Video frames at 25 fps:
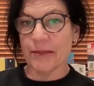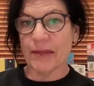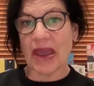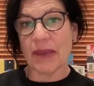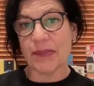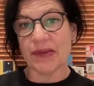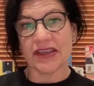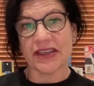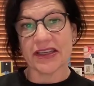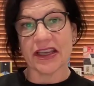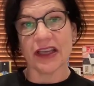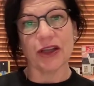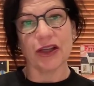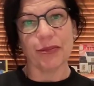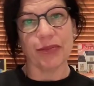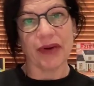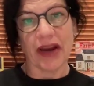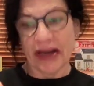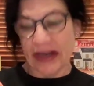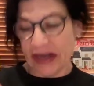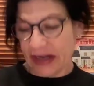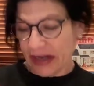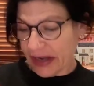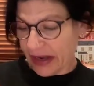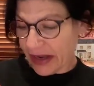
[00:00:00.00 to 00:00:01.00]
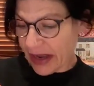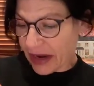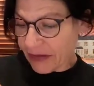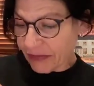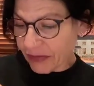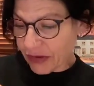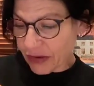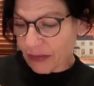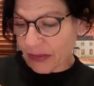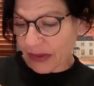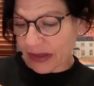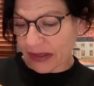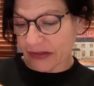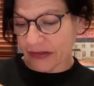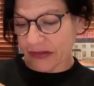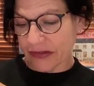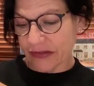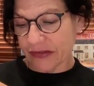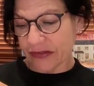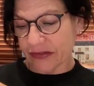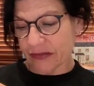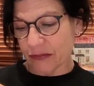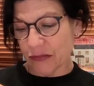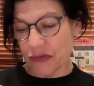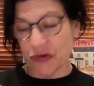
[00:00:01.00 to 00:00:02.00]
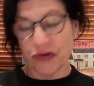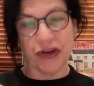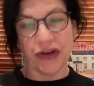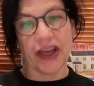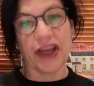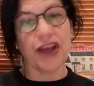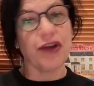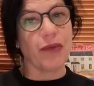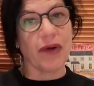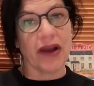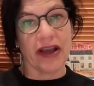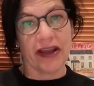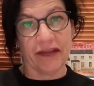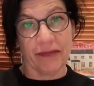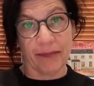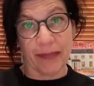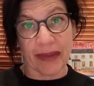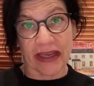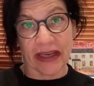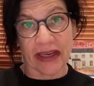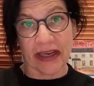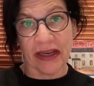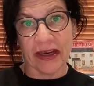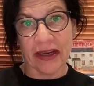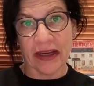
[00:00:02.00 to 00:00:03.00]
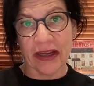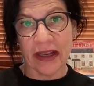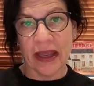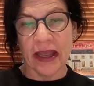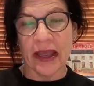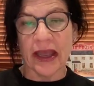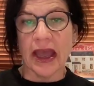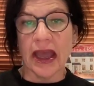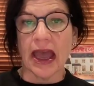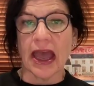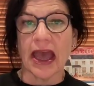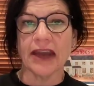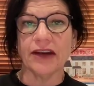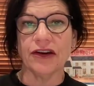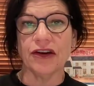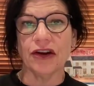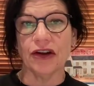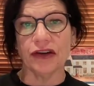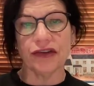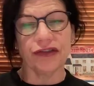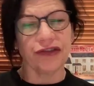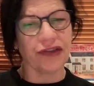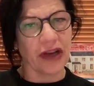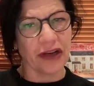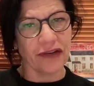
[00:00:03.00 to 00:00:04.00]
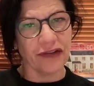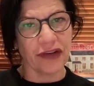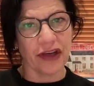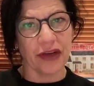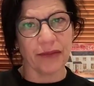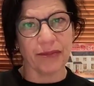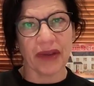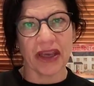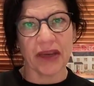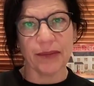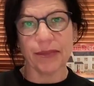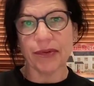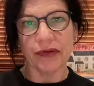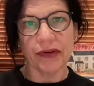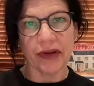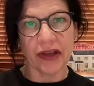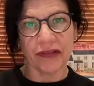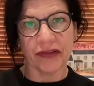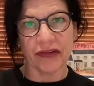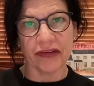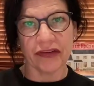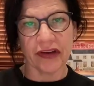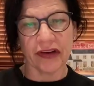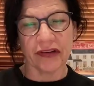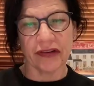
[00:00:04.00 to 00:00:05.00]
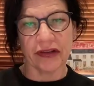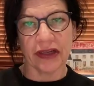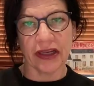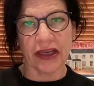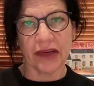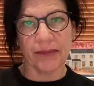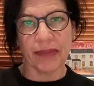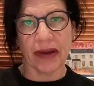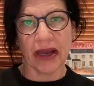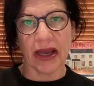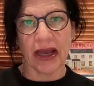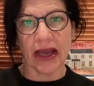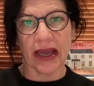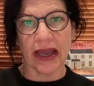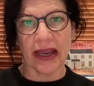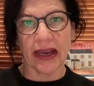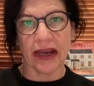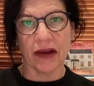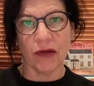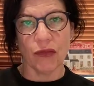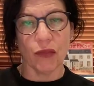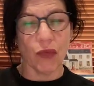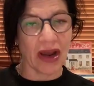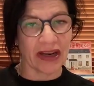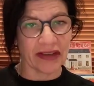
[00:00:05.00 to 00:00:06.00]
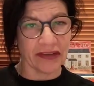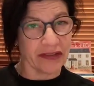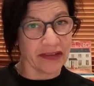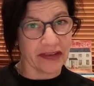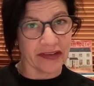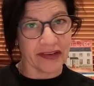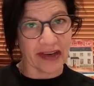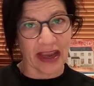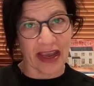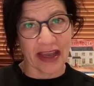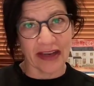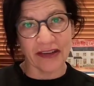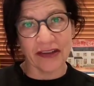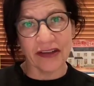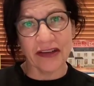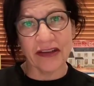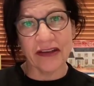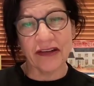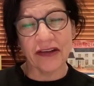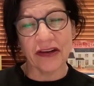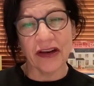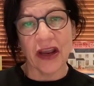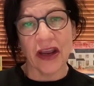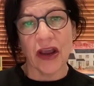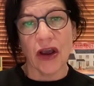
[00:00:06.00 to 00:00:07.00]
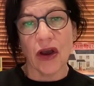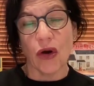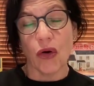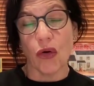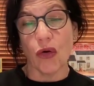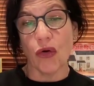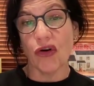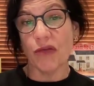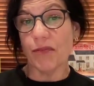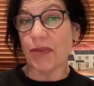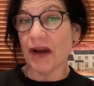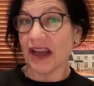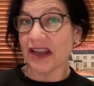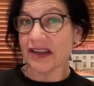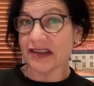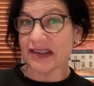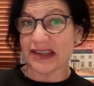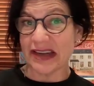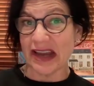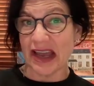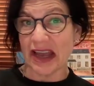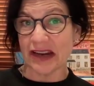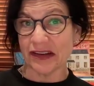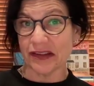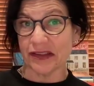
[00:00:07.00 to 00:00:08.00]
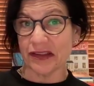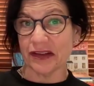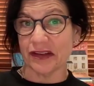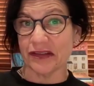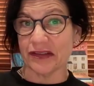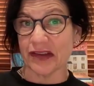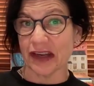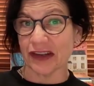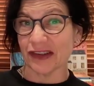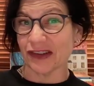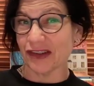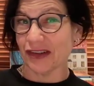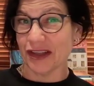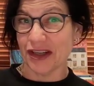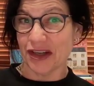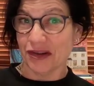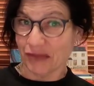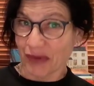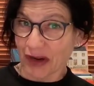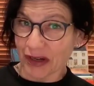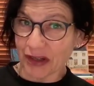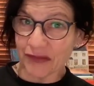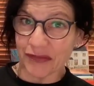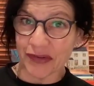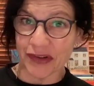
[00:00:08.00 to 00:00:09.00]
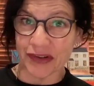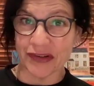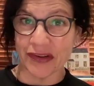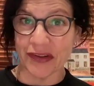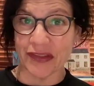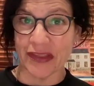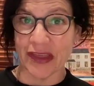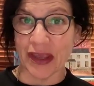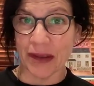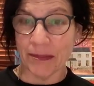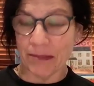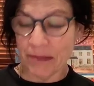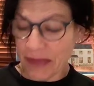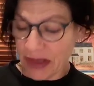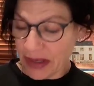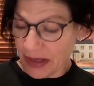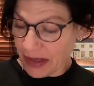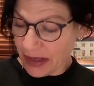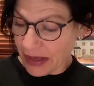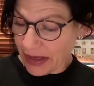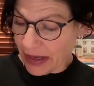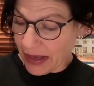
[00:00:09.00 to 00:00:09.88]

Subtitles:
maybe celebrating everyone's unique way of being and not judging people necessarily by one standard or by a standard that is actually irrelevant to them.